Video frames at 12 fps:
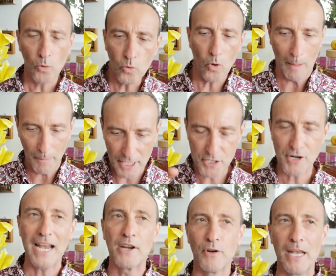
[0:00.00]
Oh, I'm going to
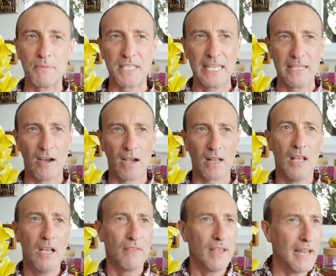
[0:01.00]
try grapeseed oil.
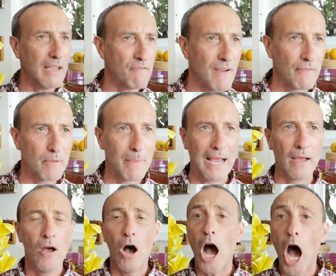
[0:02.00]
Then I found about
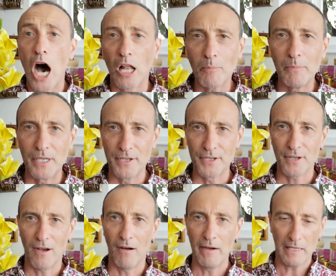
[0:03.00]
almond
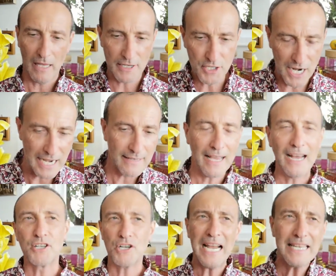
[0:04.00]
oil and tried that.
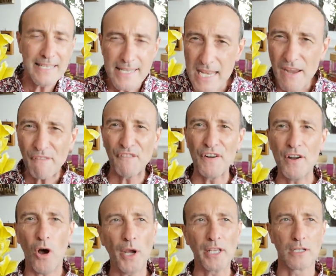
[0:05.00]
I tried different
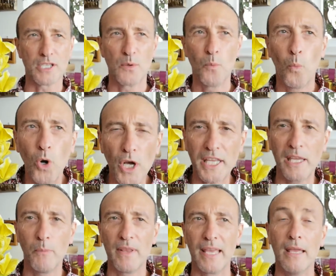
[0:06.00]
oils and
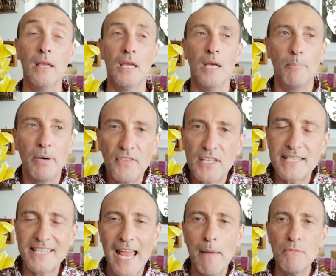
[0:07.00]
working with it, but the
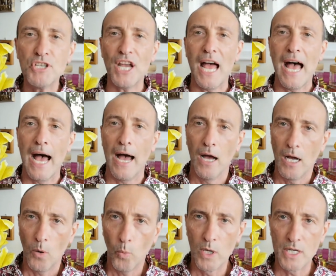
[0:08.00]
same jar
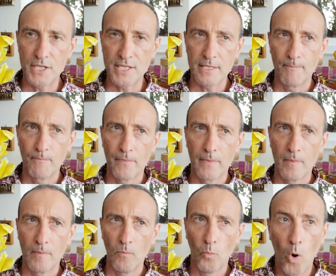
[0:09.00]
was
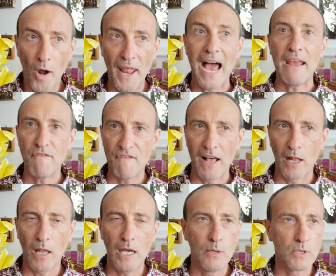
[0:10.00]
what I
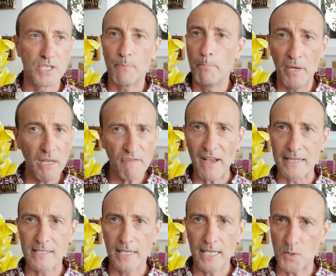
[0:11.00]
felt it was
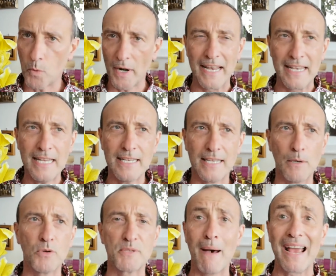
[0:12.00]
perfect. It's what I needed.
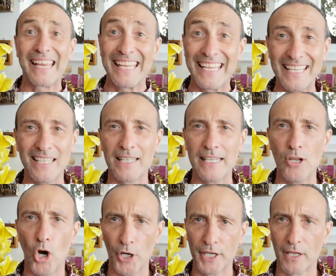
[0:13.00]
It was my healing
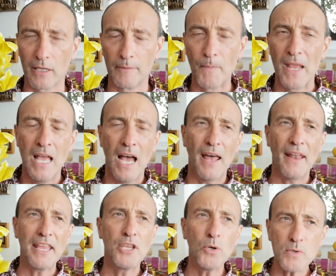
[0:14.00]
oil. And
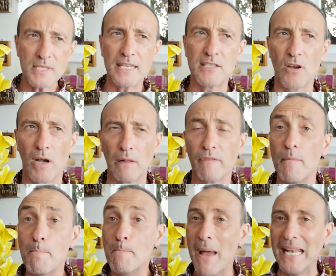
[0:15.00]
I used this oil for
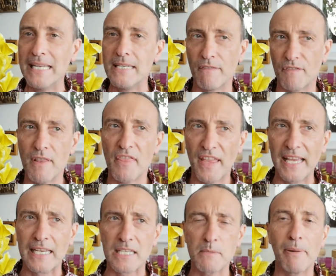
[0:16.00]
many different
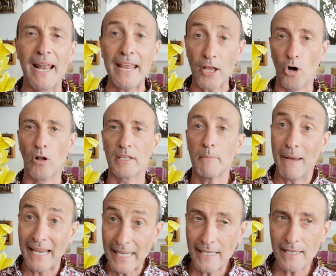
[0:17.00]
things, but I called it
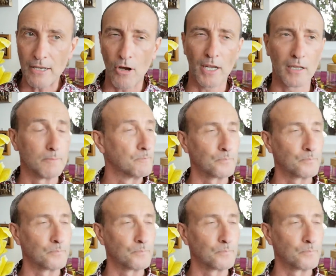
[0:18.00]
my healing oil.